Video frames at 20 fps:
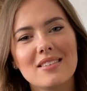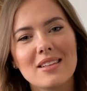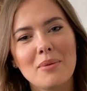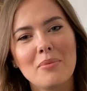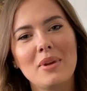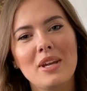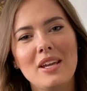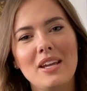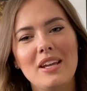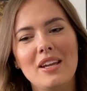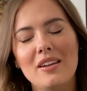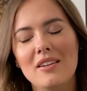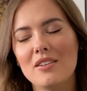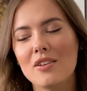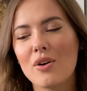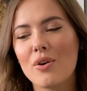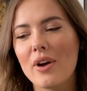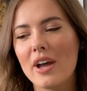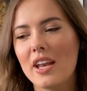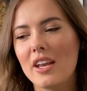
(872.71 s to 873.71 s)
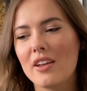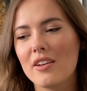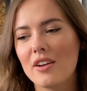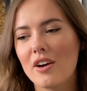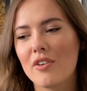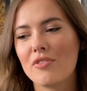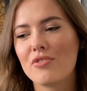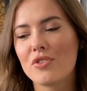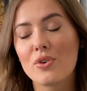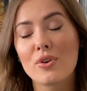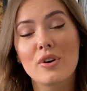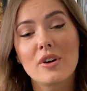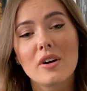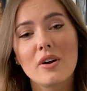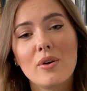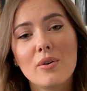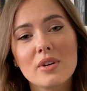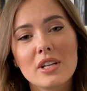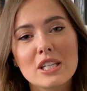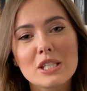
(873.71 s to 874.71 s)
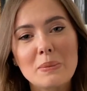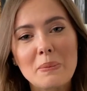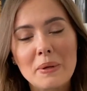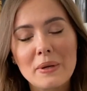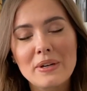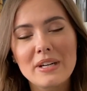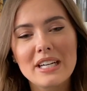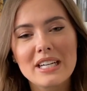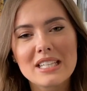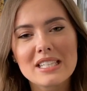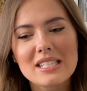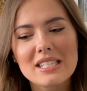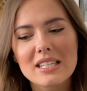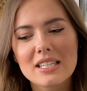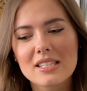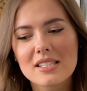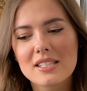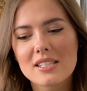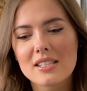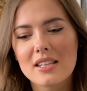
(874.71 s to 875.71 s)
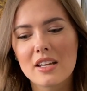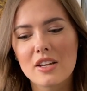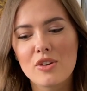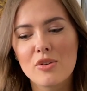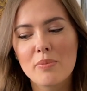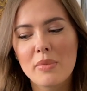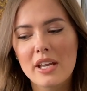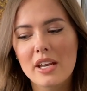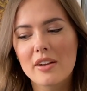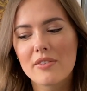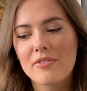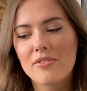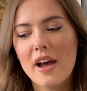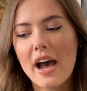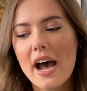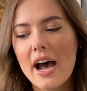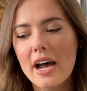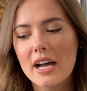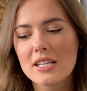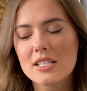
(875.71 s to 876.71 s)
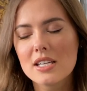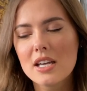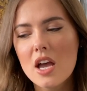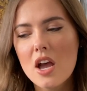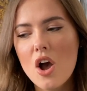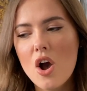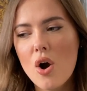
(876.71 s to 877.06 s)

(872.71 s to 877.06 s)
let me know any of your own experiences that you may have had,